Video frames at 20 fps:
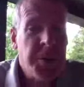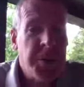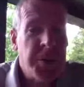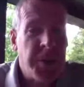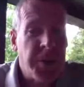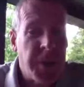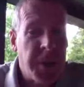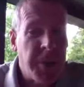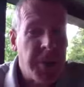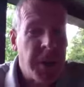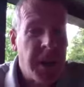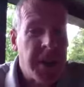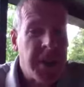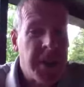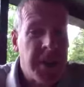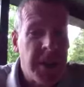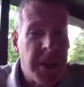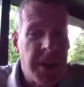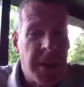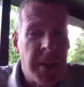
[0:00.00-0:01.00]

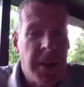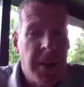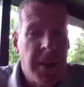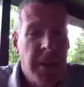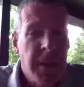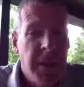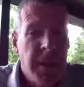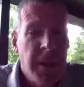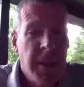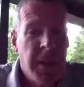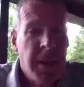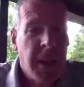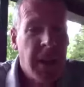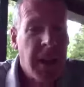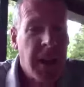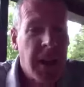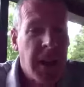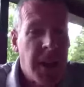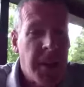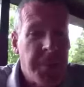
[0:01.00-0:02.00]
interested,
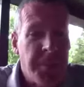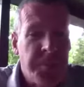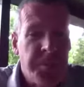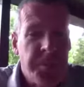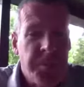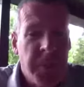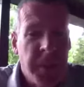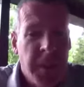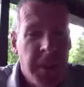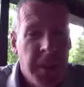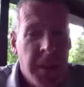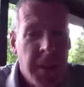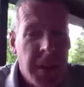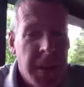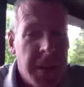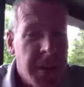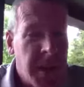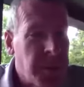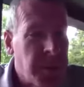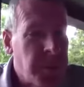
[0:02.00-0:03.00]
like I
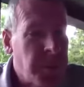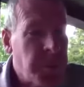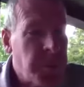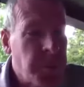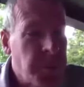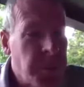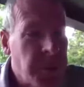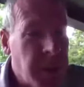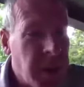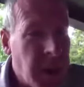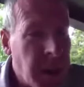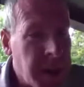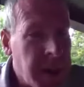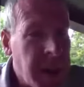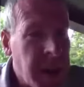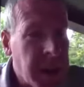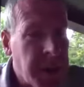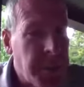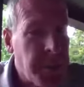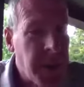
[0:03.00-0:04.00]
said,
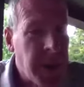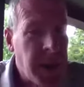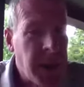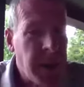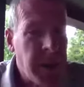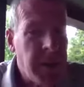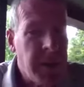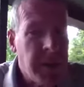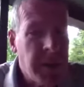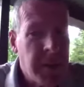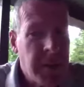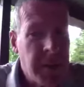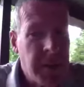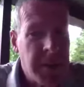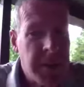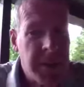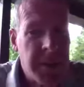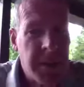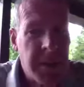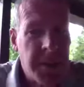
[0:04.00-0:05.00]
contact me
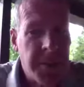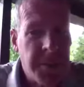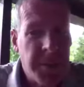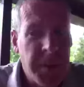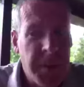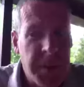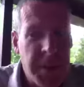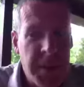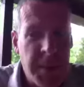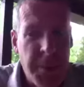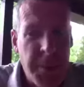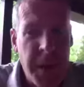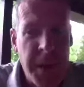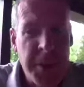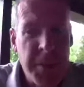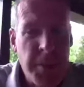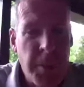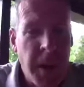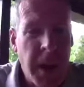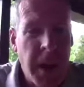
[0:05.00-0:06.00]
is the
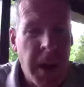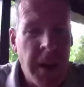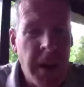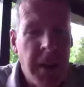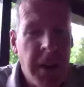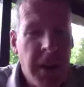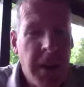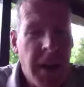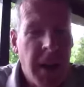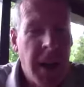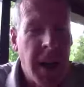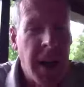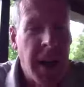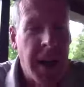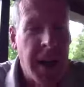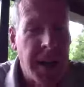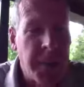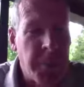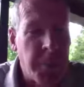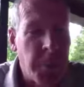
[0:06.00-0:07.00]
best way,
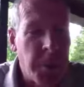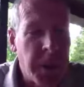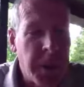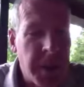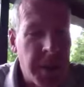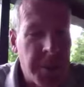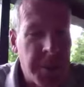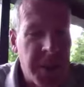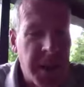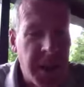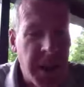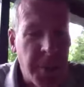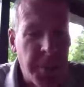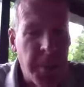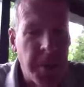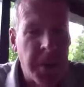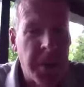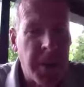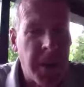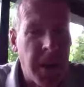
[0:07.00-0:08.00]
and we'll get them set up
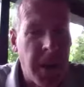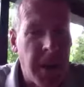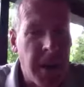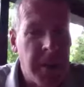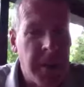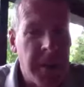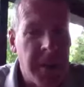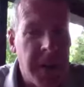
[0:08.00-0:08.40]
with the